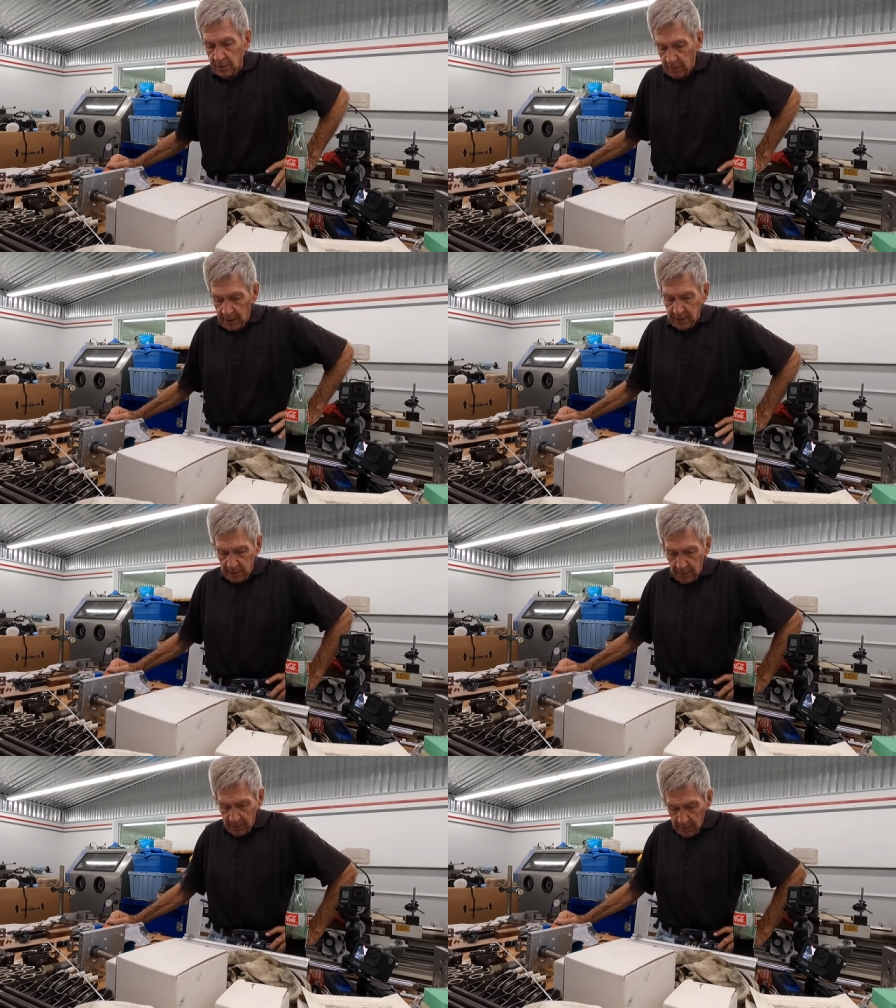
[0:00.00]
so right. That's
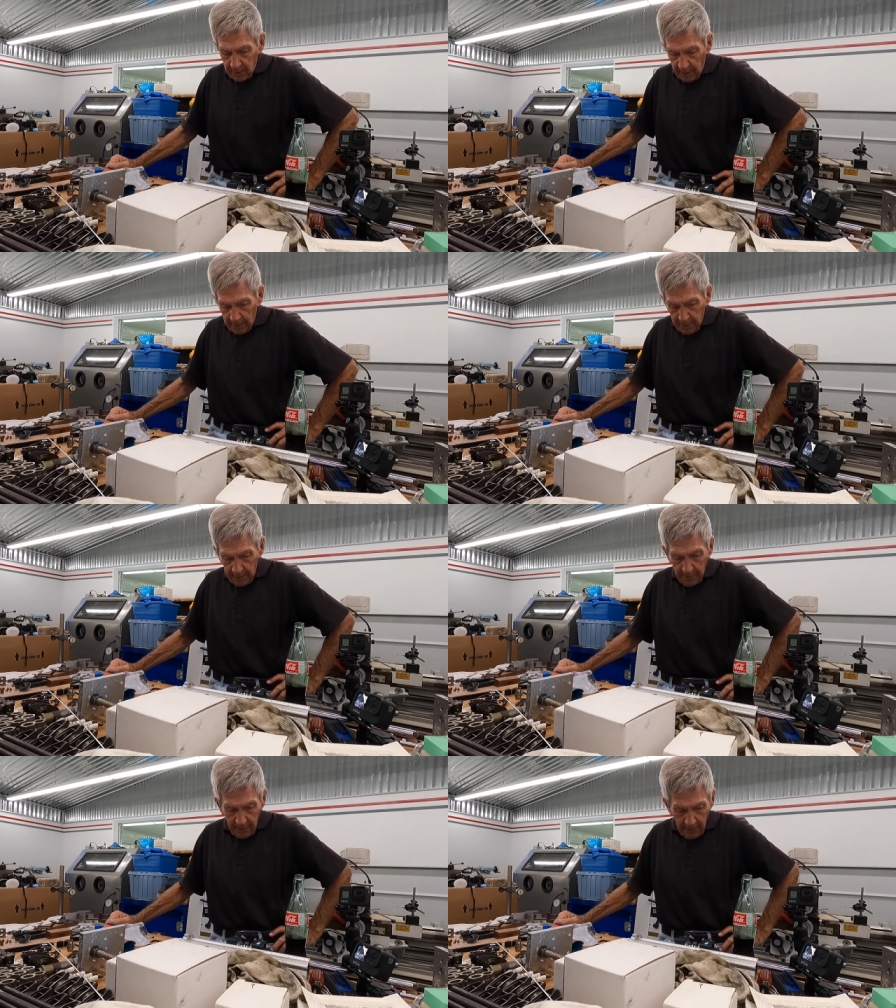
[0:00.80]
it.
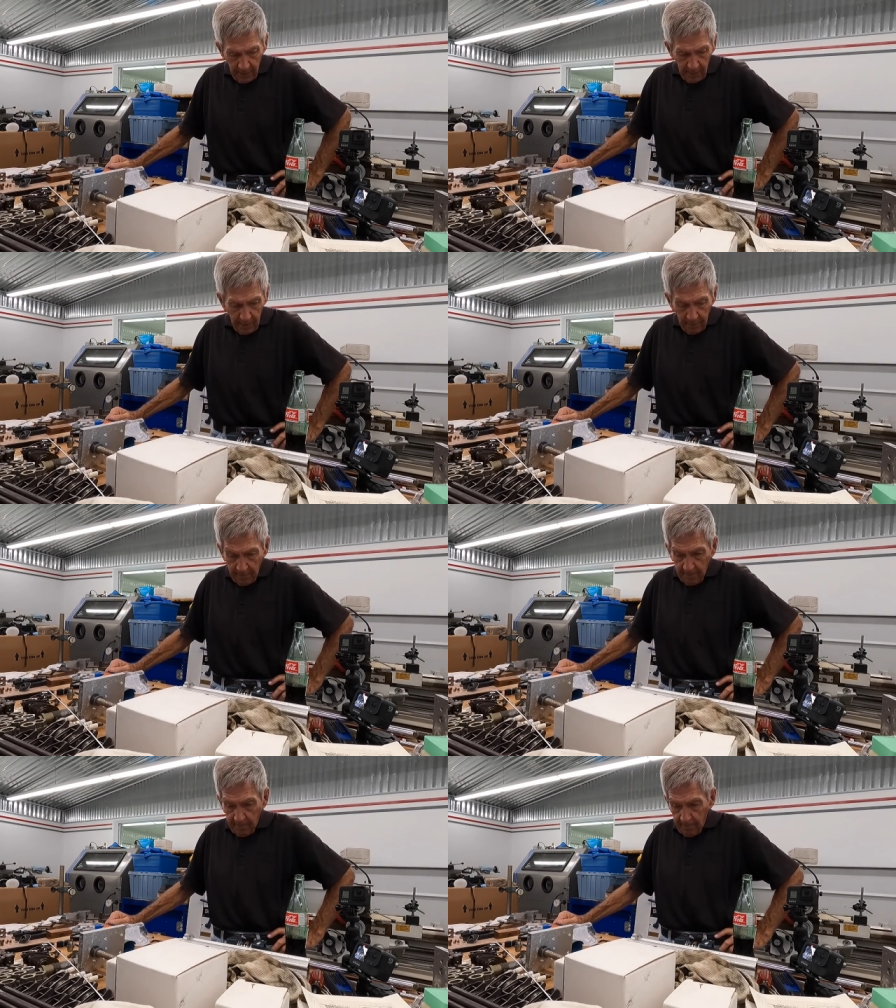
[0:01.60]

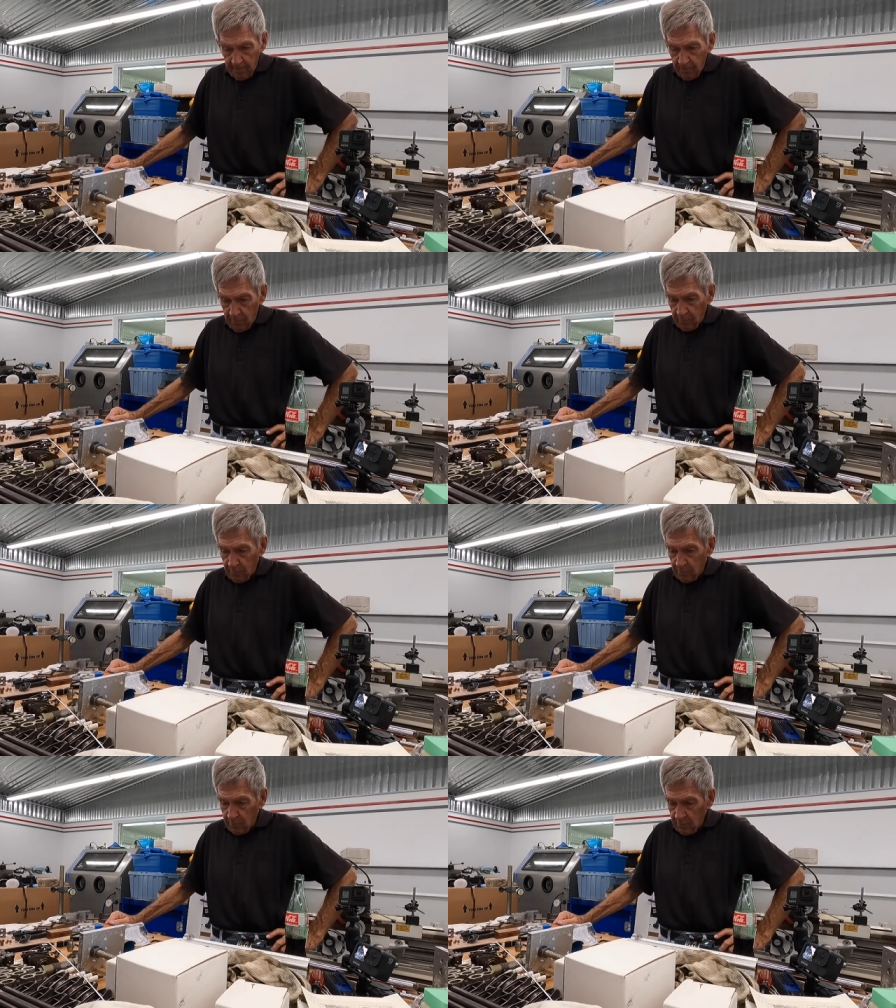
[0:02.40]
Machining, tooling,
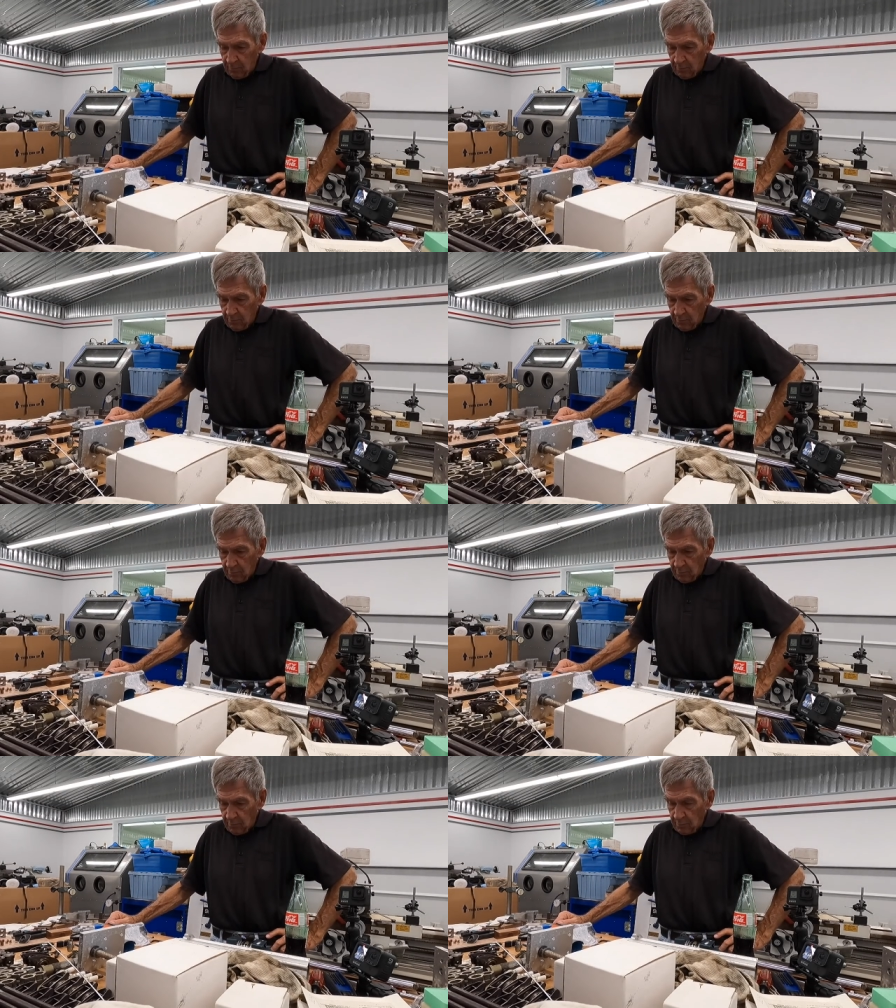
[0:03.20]
tap and
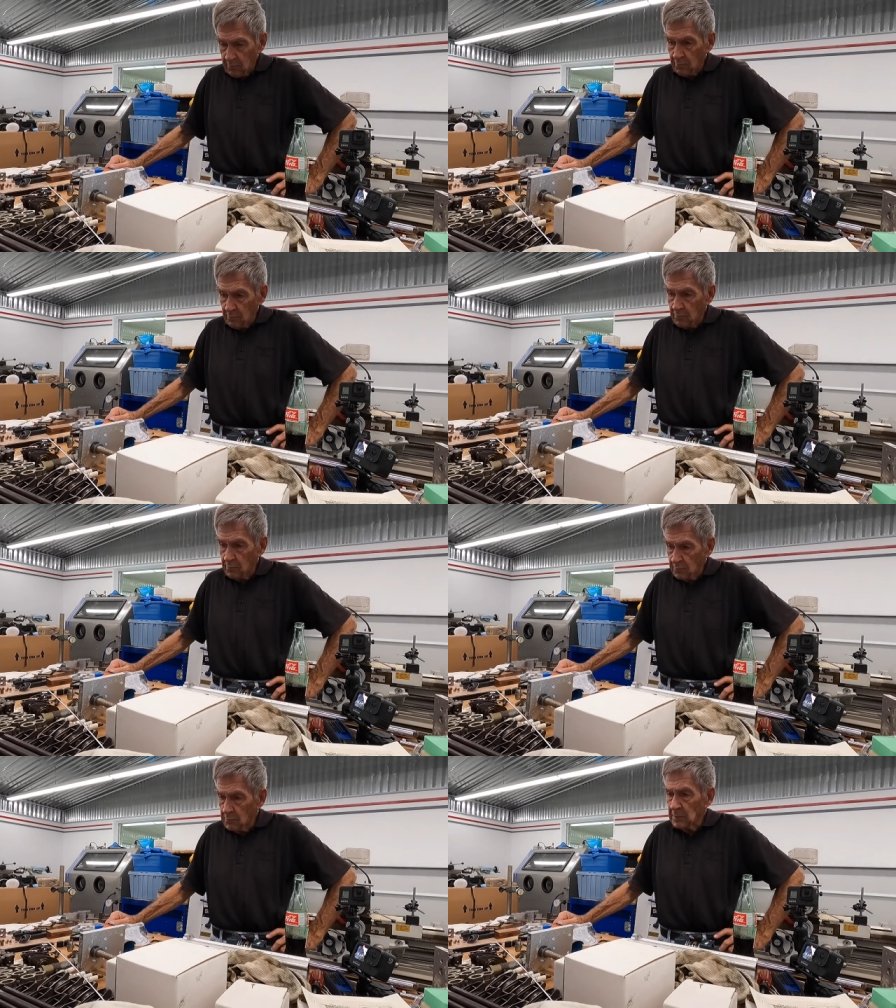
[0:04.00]
die, drill,
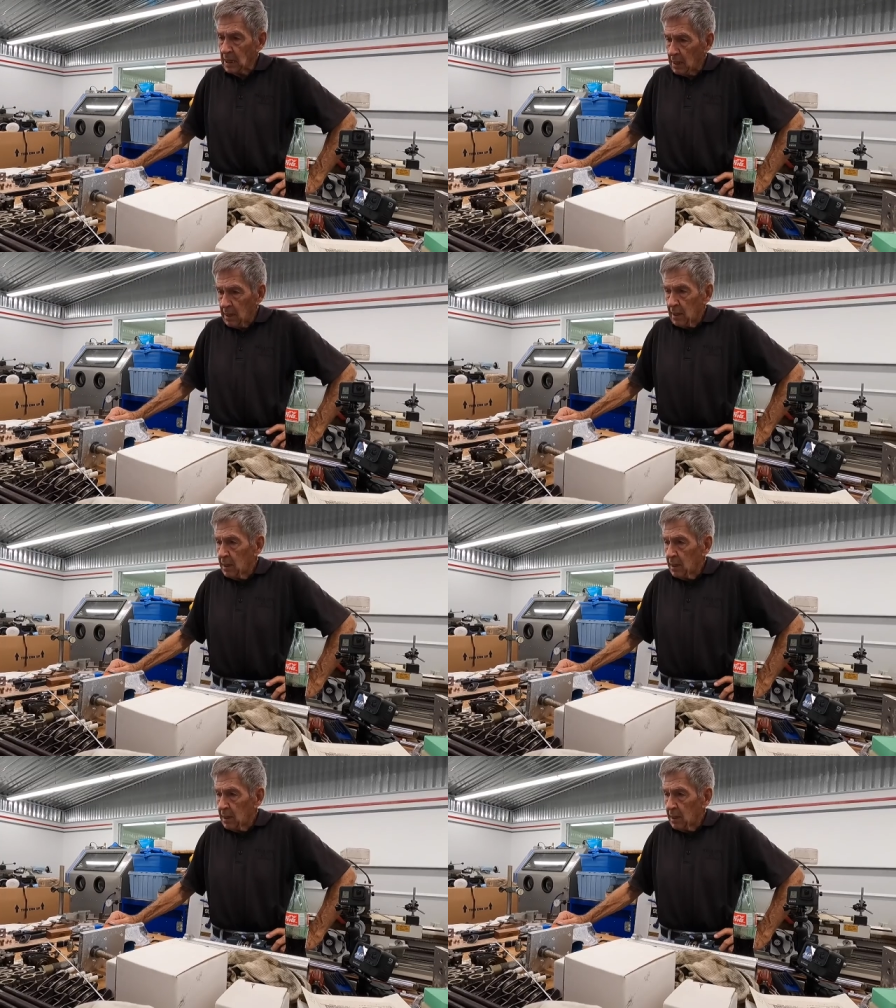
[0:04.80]
and you've been